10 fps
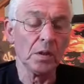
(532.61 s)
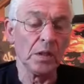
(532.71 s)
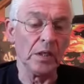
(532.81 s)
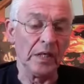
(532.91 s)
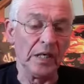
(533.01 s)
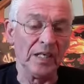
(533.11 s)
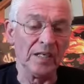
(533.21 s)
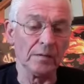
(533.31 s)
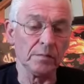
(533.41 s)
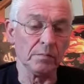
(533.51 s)

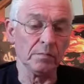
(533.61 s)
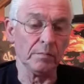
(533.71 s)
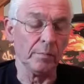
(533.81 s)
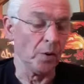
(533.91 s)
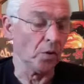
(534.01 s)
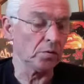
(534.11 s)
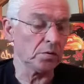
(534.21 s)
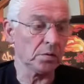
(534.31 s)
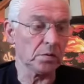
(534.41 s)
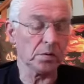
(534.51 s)
But
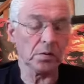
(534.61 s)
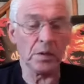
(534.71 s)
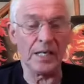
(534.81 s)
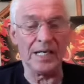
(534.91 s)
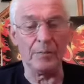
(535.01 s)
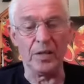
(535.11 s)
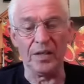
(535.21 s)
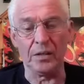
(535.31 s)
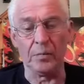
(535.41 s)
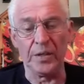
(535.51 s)
I am a
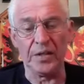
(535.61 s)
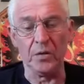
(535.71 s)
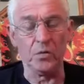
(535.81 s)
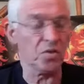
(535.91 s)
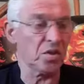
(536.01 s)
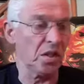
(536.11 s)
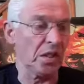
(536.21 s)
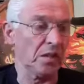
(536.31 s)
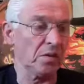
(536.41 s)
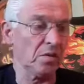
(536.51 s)
little bit used
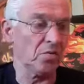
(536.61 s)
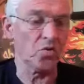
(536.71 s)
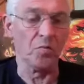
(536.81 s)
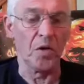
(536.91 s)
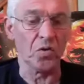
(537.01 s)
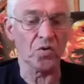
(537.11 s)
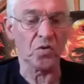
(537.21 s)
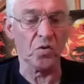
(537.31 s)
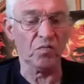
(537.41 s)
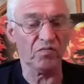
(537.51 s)
to some hot
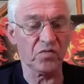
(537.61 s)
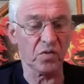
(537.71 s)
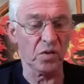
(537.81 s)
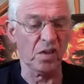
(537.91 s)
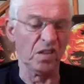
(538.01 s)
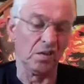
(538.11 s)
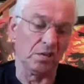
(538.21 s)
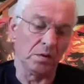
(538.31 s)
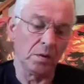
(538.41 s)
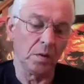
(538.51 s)
stuff,
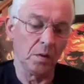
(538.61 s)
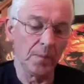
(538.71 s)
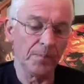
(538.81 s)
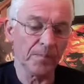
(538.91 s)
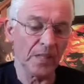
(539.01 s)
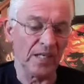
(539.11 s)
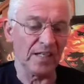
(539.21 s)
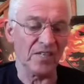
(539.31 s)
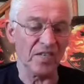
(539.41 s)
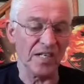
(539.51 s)
so I
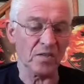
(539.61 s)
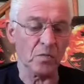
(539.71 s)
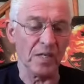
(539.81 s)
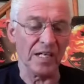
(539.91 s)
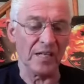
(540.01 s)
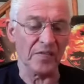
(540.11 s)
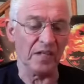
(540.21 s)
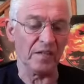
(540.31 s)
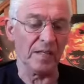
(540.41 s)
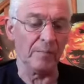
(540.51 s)
guess that's why. I
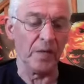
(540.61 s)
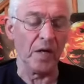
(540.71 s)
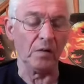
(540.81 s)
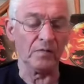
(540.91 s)
think they'd be hot